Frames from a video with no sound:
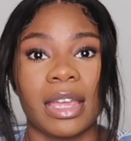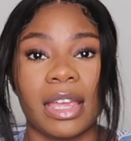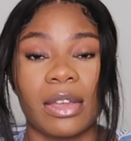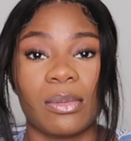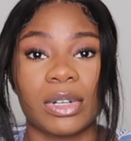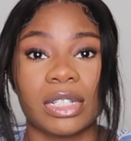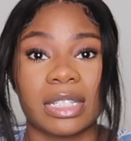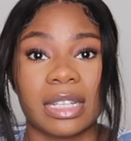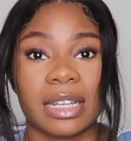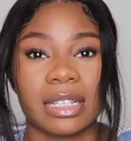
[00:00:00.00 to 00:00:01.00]
and we're
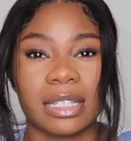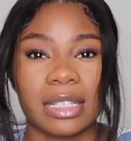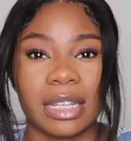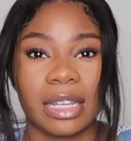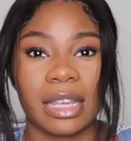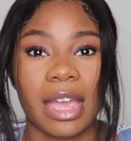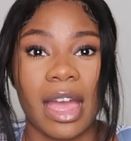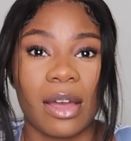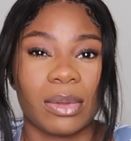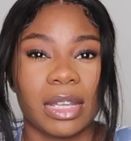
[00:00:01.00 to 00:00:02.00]
just going to see
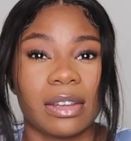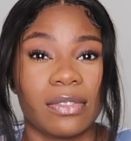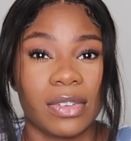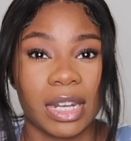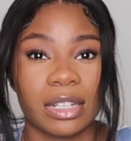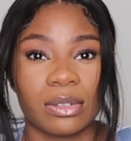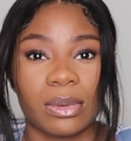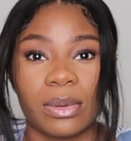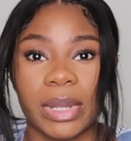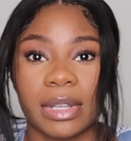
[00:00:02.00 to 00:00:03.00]
how we can finesse
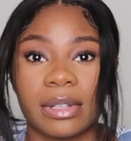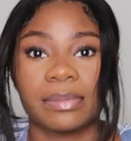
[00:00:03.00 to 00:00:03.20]
real quick.